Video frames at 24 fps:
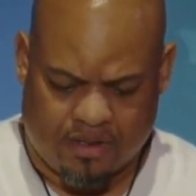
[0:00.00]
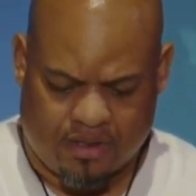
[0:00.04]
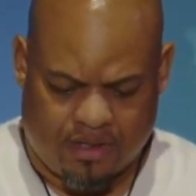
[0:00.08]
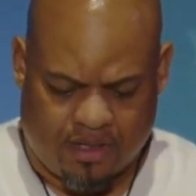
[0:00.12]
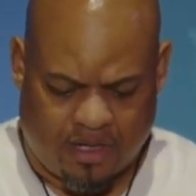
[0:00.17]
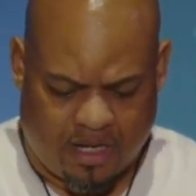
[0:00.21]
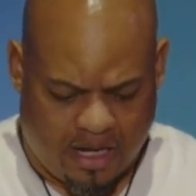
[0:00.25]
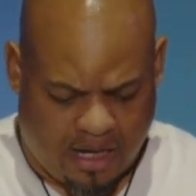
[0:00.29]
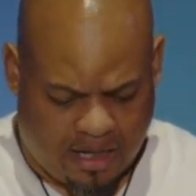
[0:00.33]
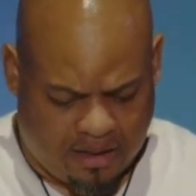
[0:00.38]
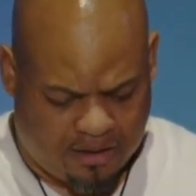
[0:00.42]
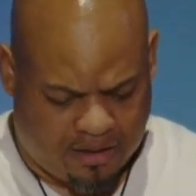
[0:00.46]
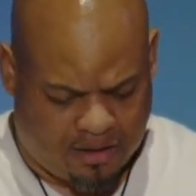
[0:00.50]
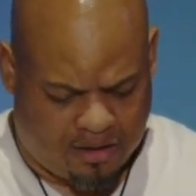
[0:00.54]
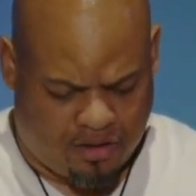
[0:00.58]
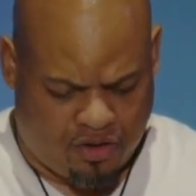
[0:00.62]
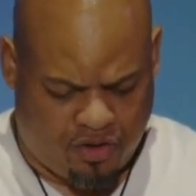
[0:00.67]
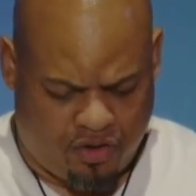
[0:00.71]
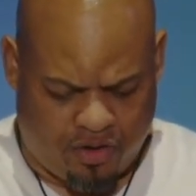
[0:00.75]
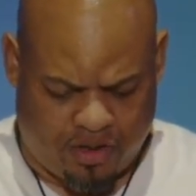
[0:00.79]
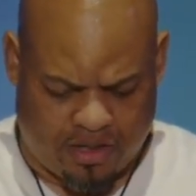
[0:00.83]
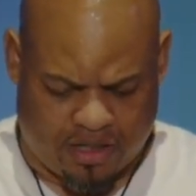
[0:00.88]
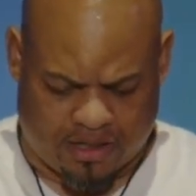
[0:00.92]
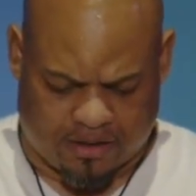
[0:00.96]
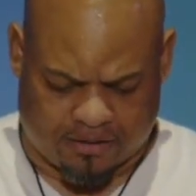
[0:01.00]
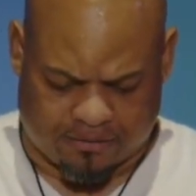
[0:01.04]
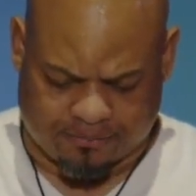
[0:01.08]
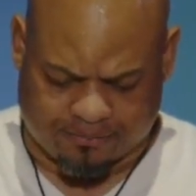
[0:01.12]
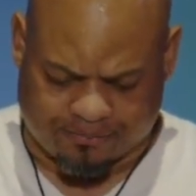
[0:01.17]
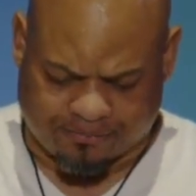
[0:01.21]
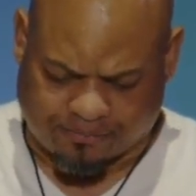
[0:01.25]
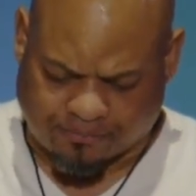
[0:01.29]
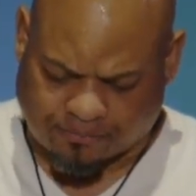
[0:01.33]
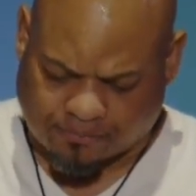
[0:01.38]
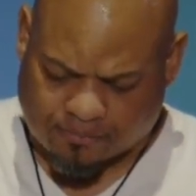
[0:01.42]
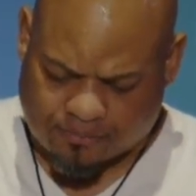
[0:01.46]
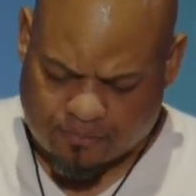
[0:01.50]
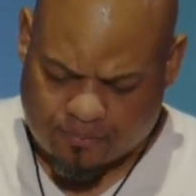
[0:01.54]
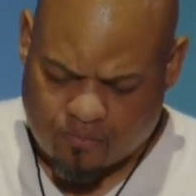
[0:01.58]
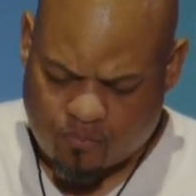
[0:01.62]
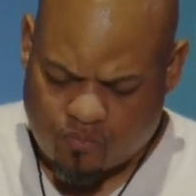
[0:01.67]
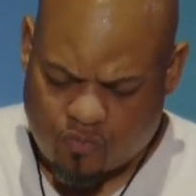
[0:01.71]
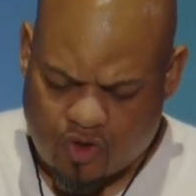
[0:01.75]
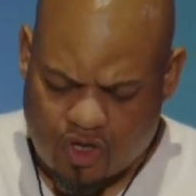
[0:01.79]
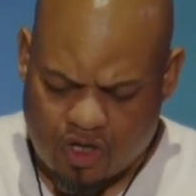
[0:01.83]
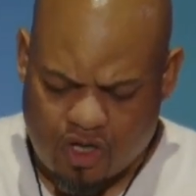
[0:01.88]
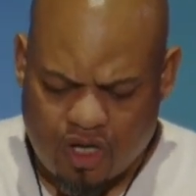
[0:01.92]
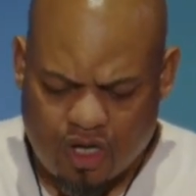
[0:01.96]
Hallelujah.
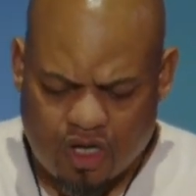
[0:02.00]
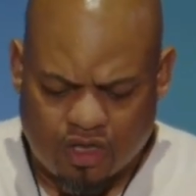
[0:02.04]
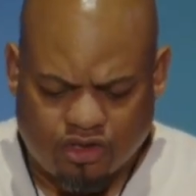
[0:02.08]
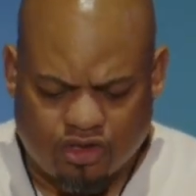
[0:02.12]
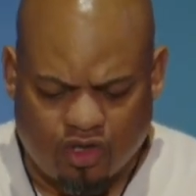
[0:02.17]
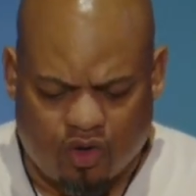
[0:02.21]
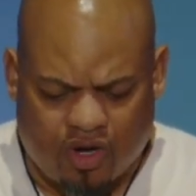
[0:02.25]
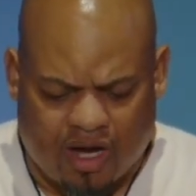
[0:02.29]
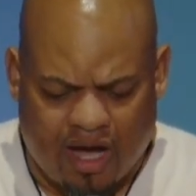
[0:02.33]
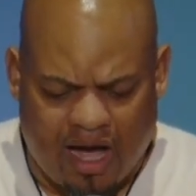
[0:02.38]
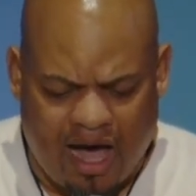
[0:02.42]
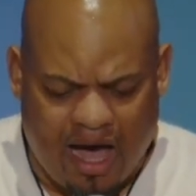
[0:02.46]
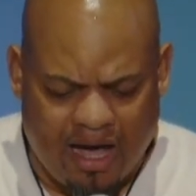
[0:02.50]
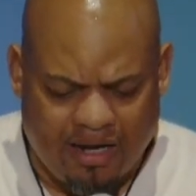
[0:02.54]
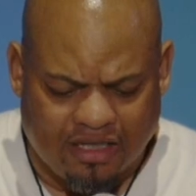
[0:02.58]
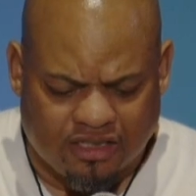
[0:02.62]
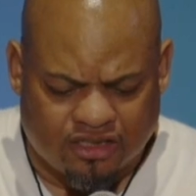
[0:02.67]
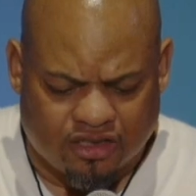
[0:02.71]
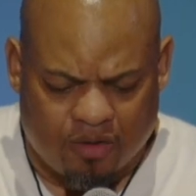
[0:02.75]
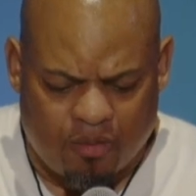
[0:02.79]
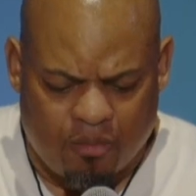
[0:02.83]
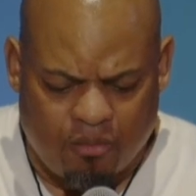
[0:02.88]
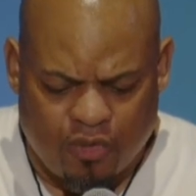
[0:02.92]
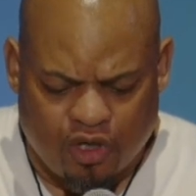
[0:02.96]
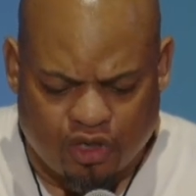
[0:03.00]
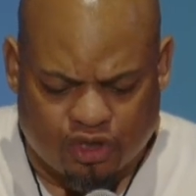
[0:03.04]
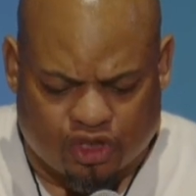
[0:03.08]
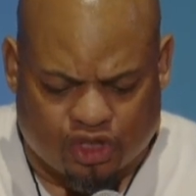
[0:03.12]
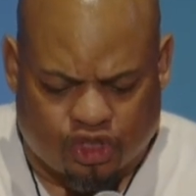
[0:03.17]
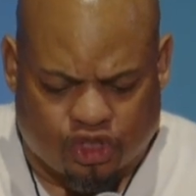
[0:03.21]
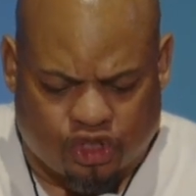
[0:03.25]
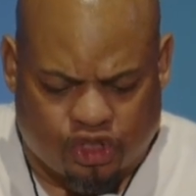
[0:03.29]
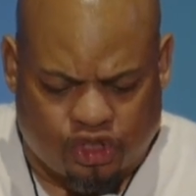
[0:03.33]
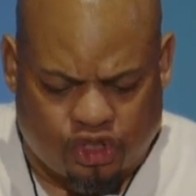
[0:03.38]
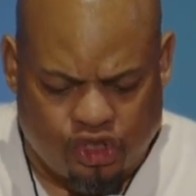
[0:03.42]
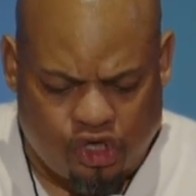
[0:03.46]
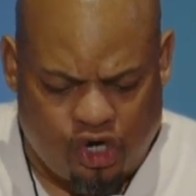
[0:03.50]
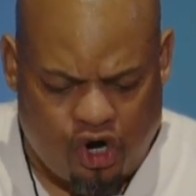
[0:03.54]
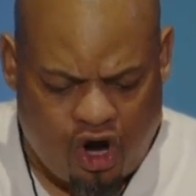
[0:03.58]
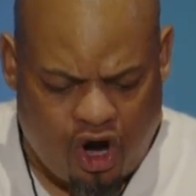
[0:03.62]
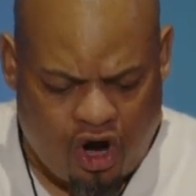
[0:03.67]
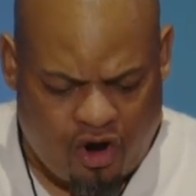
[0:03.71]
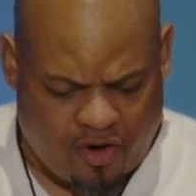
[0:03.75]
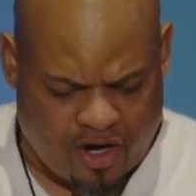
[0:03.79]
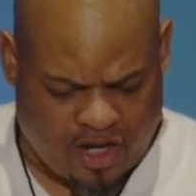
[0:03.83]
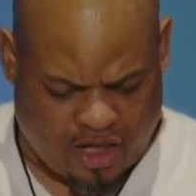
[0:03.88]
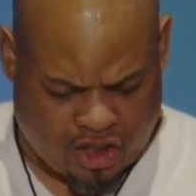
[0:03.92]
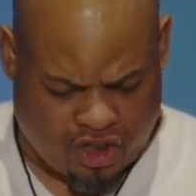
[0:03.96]
So God is
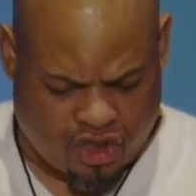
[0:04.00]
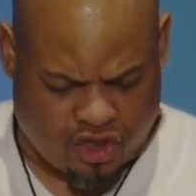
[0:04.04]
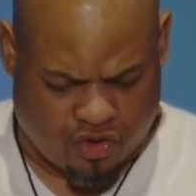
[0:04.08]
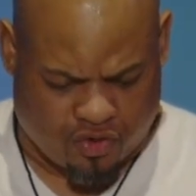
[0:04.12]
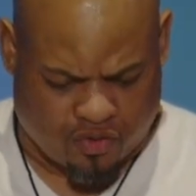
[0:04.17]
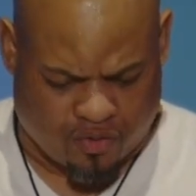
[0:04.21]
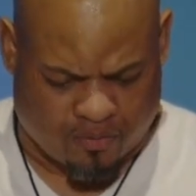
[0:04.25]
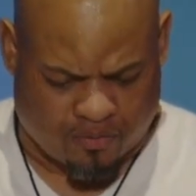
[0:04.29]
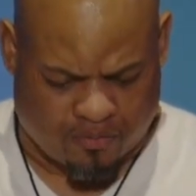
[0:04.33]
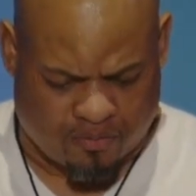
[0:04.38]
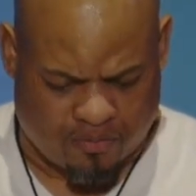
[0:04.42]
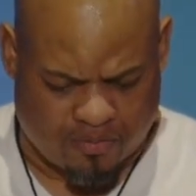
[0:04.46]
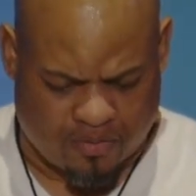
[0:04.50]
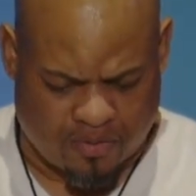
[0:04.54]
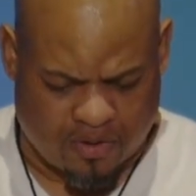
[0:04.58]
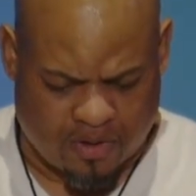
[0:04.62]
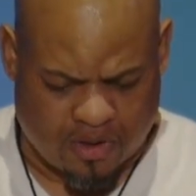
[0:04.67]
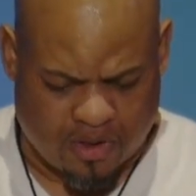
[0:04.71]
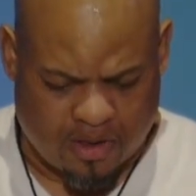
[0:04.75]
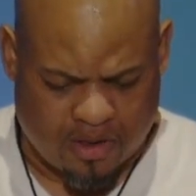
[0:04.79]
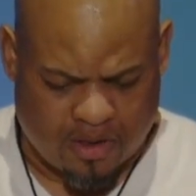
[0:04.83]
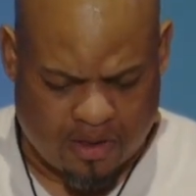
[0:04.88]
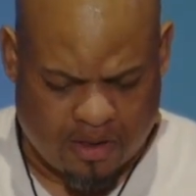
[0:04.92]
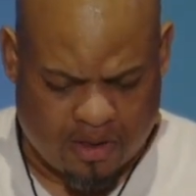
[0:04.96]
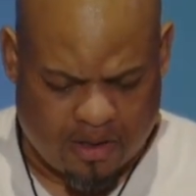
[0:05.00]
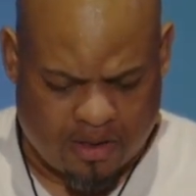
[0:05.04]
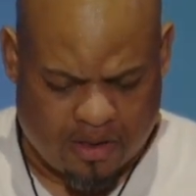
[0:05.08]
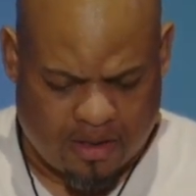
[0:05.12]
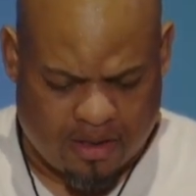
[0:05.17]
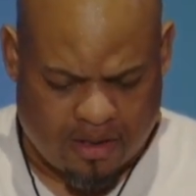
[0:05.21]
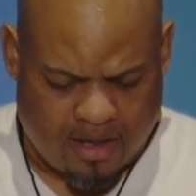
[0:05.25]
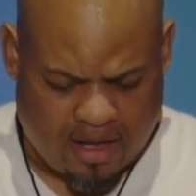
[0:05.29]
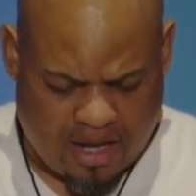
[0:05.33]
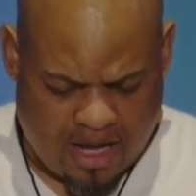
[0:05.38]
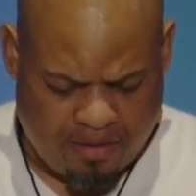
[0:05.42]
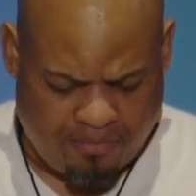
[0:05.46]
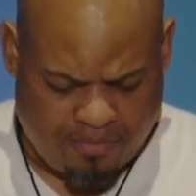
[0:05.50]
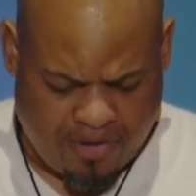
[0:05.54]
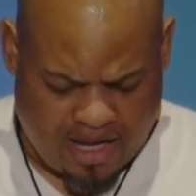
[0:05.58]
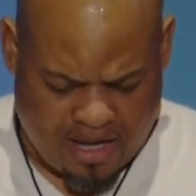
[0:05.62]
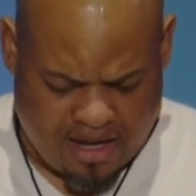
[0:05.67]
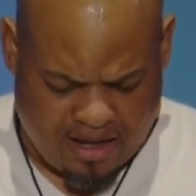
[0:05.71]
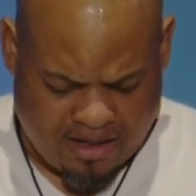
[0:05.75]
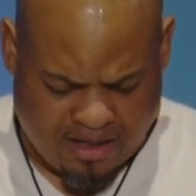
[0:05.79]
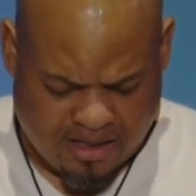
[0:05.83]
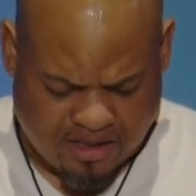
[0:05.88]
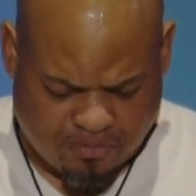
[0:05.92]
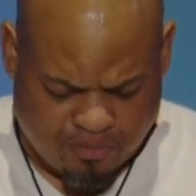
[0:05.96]
maturing you.
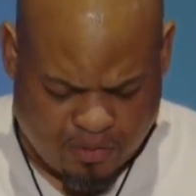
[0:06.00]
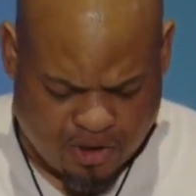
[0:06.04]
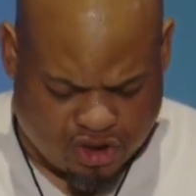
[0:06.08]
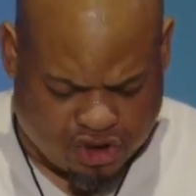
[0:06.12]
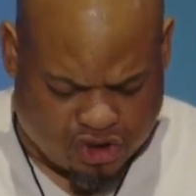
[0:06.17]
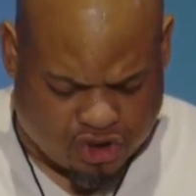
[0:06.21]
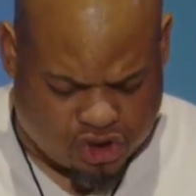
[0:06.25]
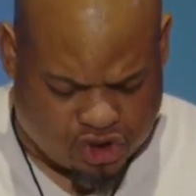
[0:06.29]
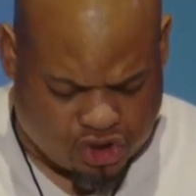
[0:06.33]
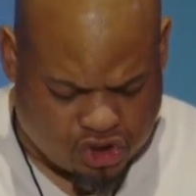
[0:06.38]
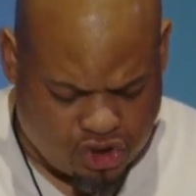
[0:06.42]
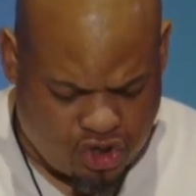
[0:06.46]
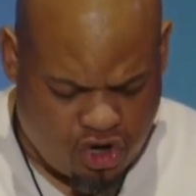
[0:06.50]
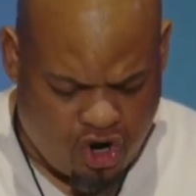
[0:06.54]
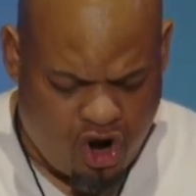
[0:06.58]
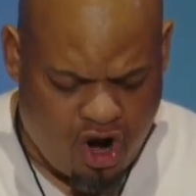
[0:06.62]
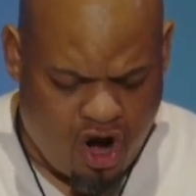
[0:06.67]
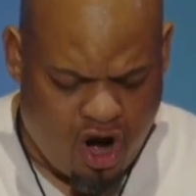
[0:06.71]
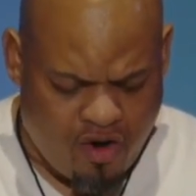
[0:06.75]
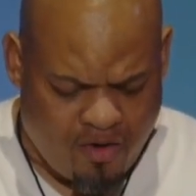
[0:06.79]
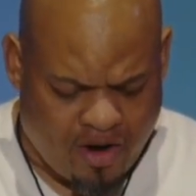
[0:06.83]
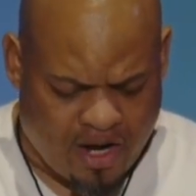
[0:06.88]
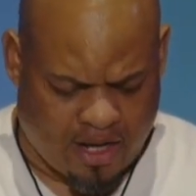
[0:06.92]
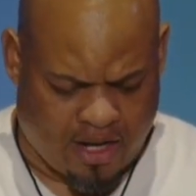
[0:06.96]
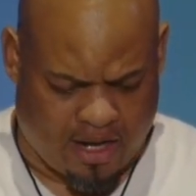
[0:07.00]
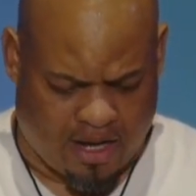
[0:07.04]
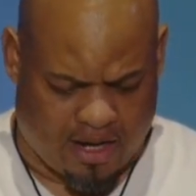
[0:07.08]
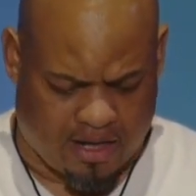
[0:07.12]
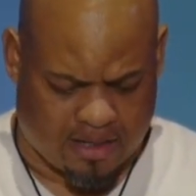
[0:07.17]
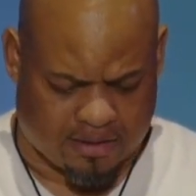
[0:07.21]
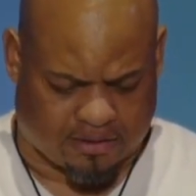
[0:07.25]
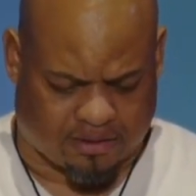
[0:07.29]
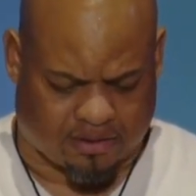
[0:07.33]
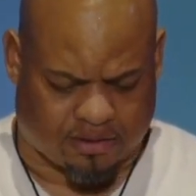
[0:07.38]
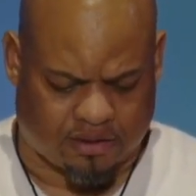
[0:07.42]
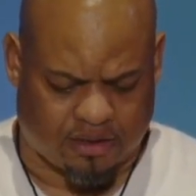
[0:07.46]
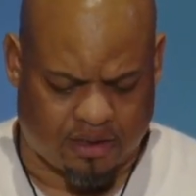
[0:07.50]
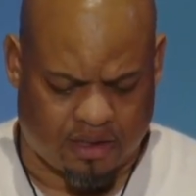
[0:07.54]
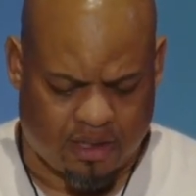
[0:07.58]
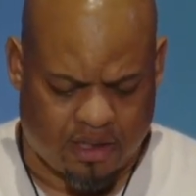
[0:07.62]
Amen. He's maturing us.